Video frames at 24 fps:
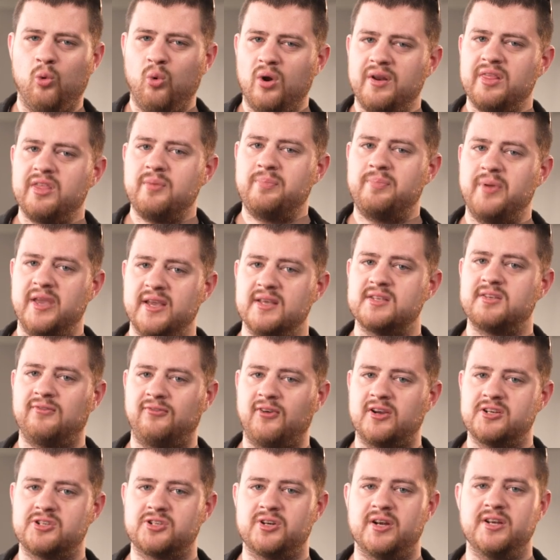One of the biggest
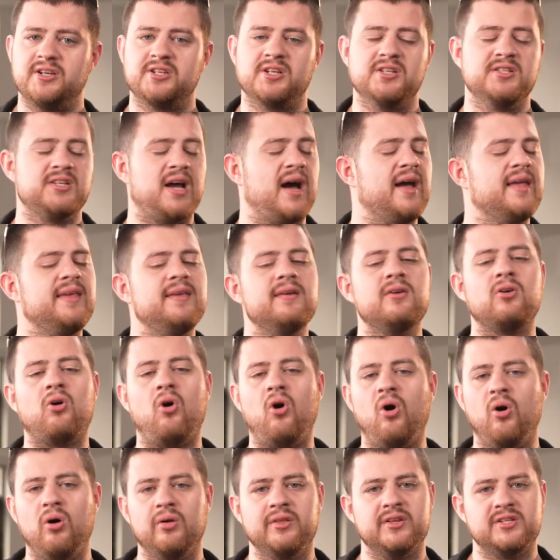frustrations I hear
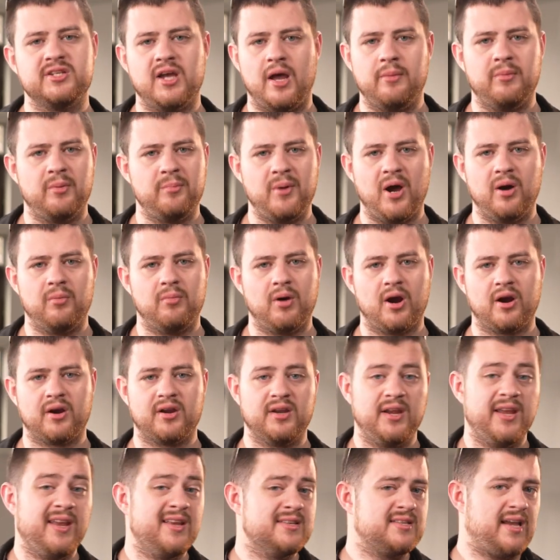all the time about
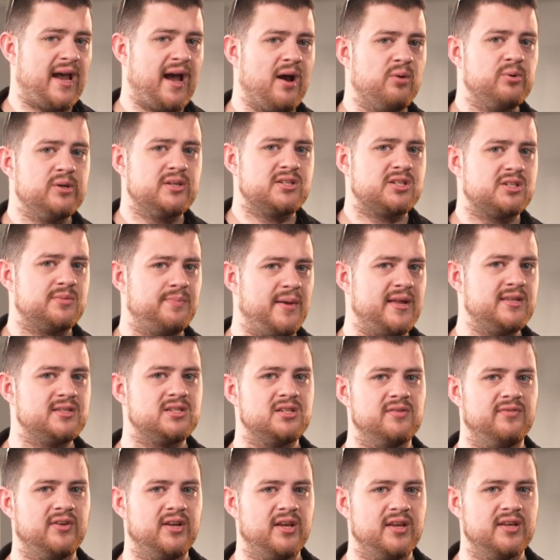marketing is how
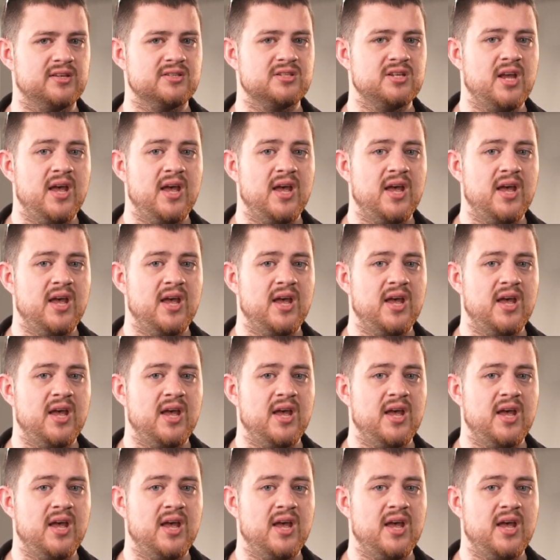expensive it is.